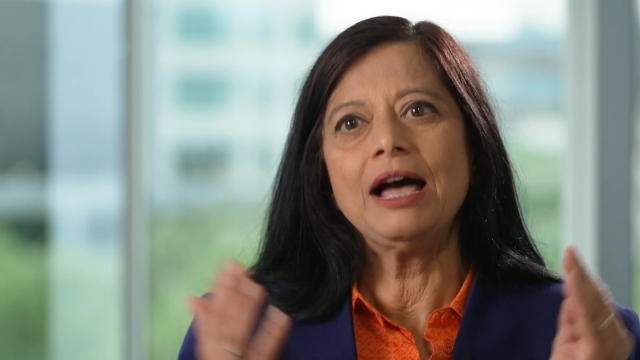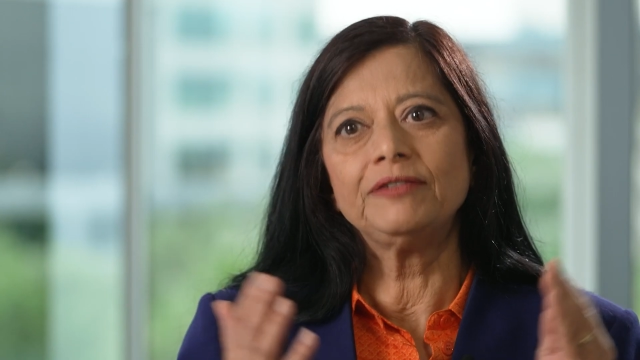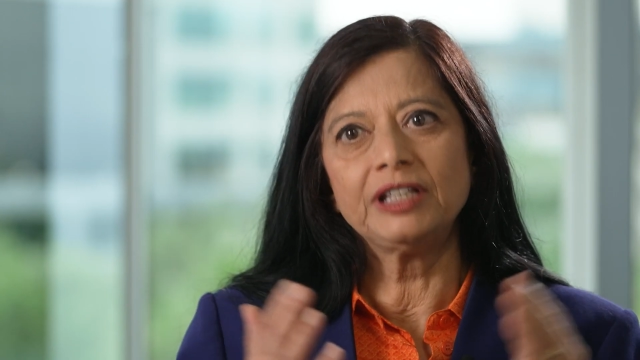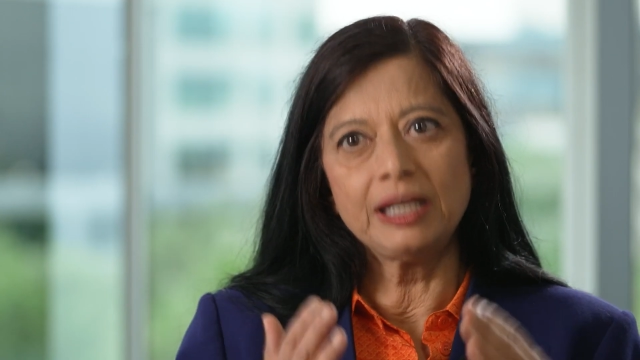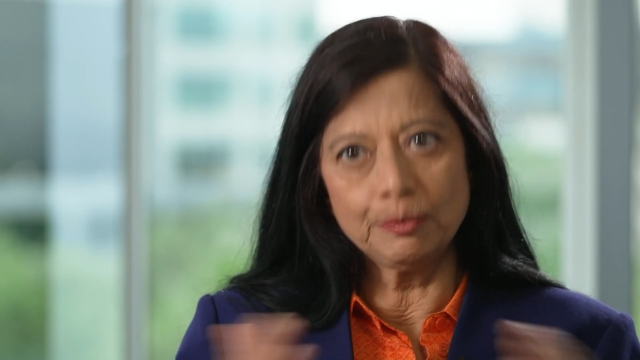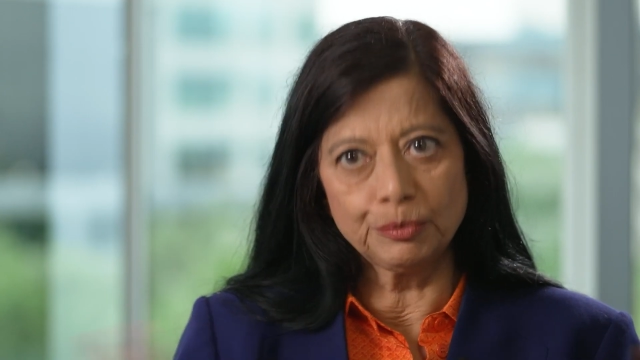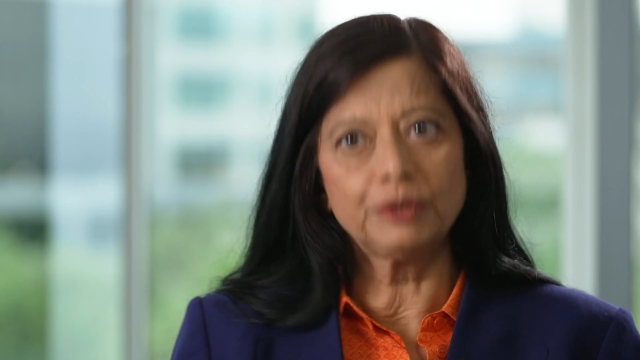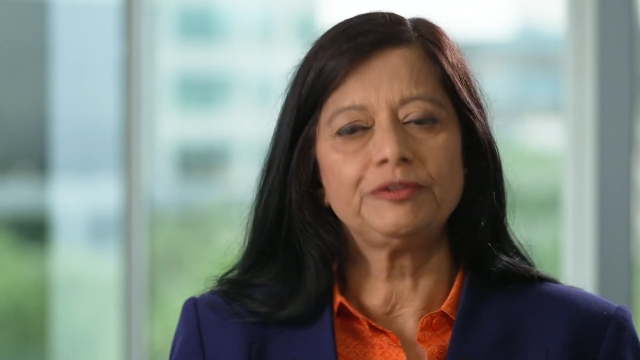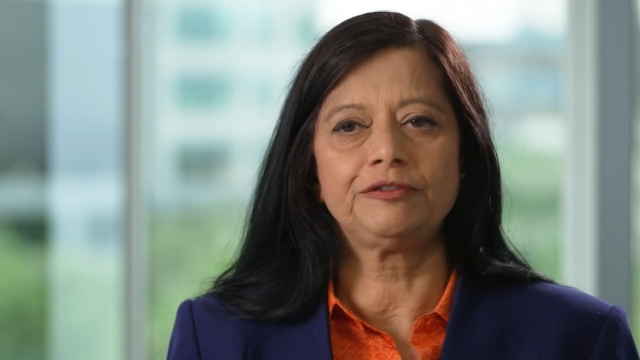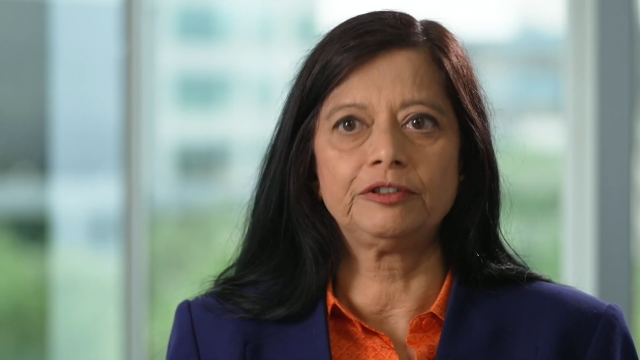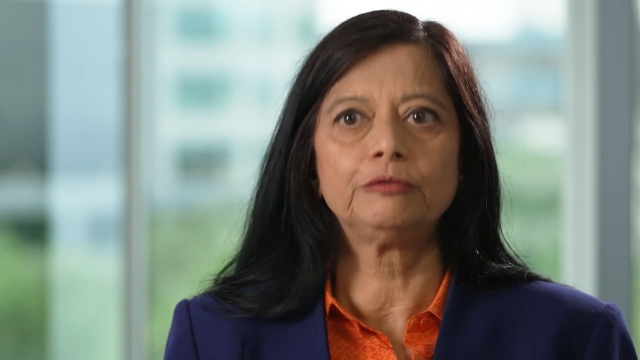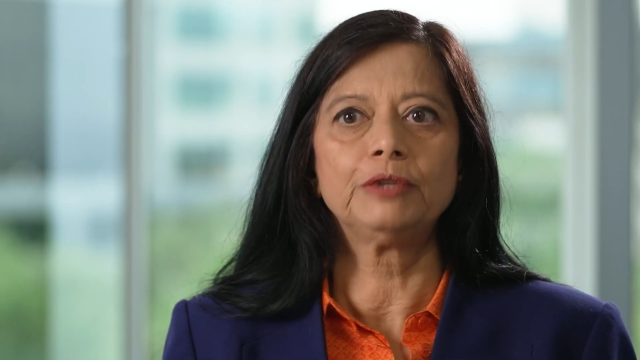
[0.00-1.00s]
have a number of
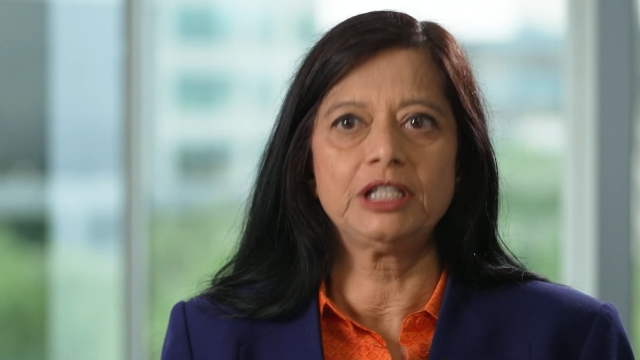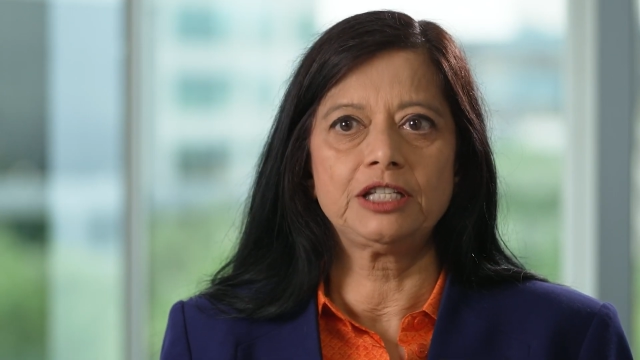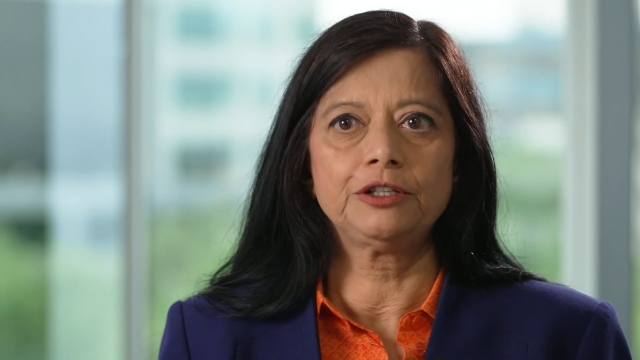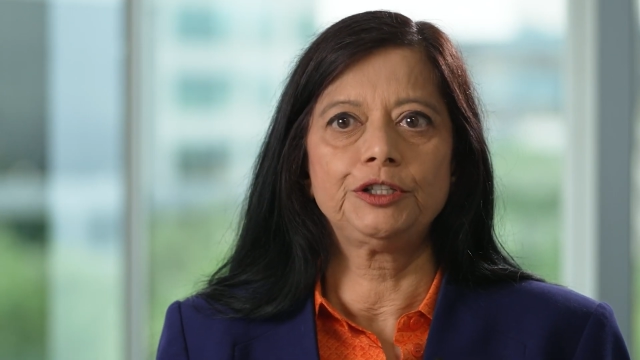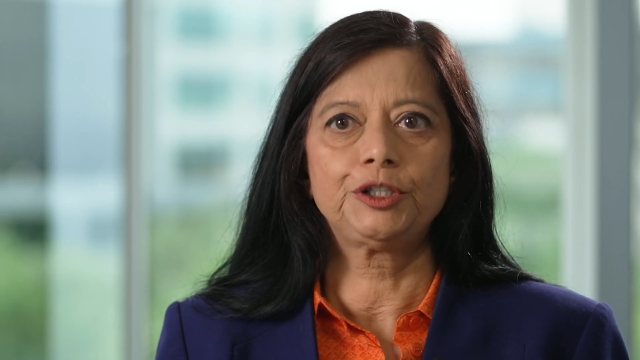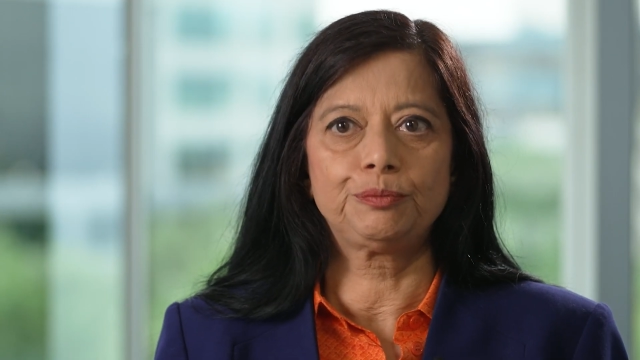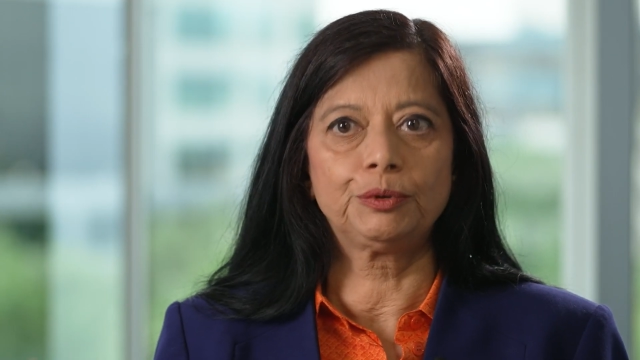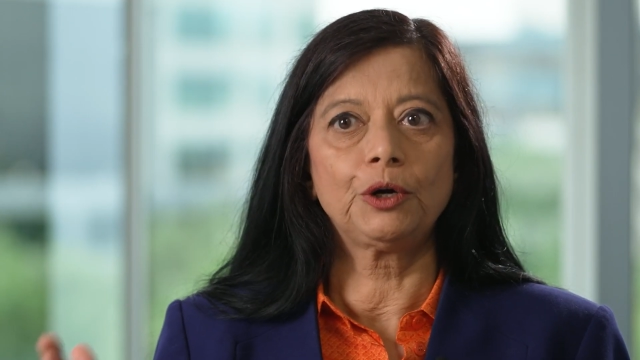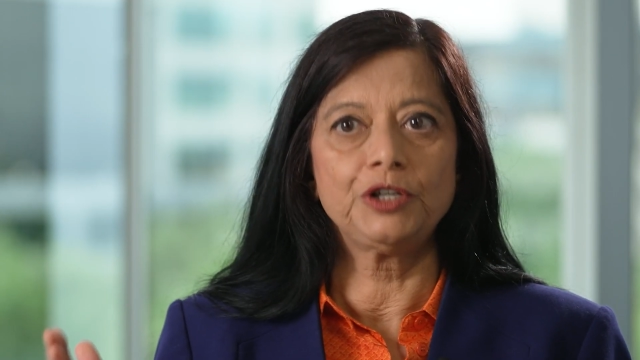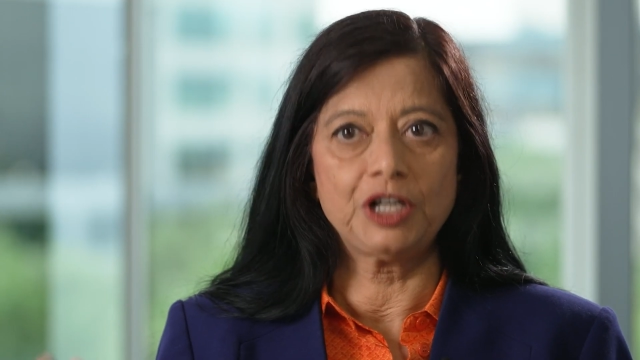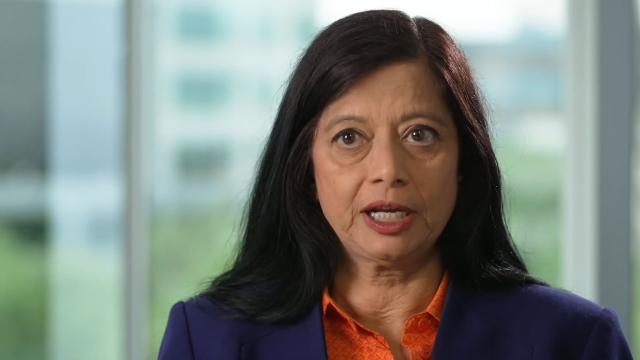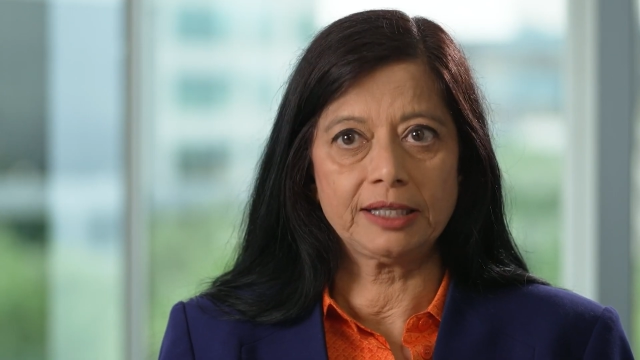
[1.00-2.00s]
different research
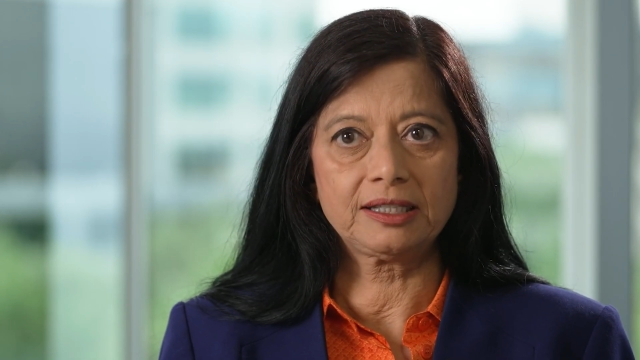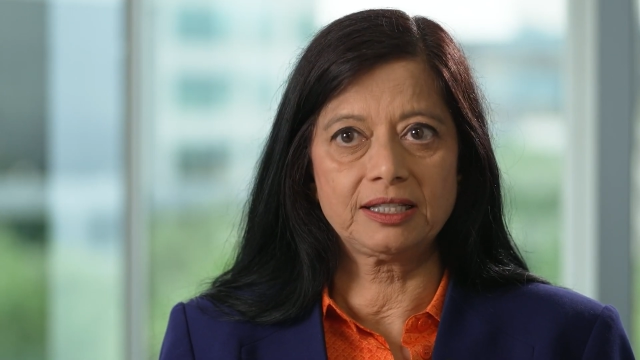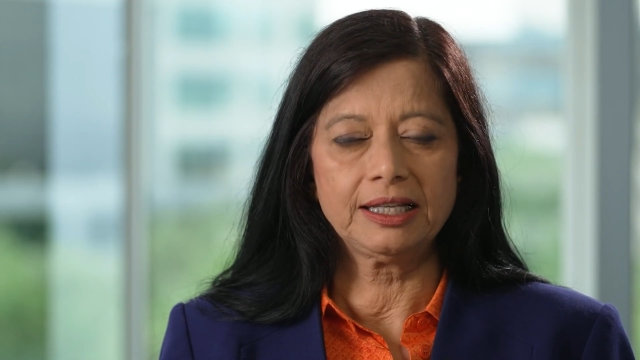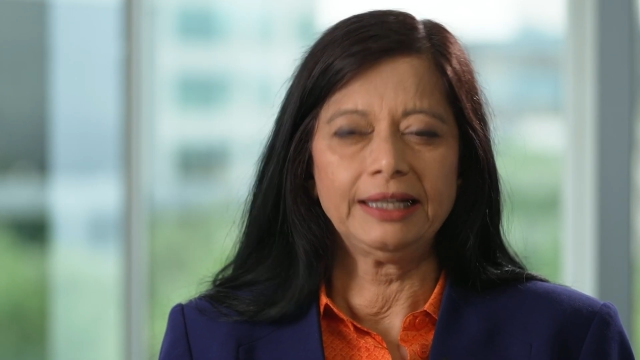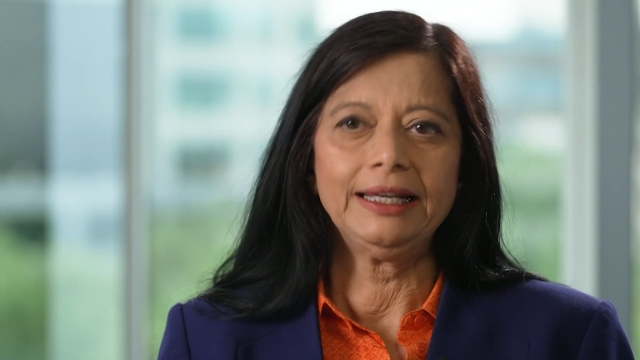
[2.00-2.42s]
projects.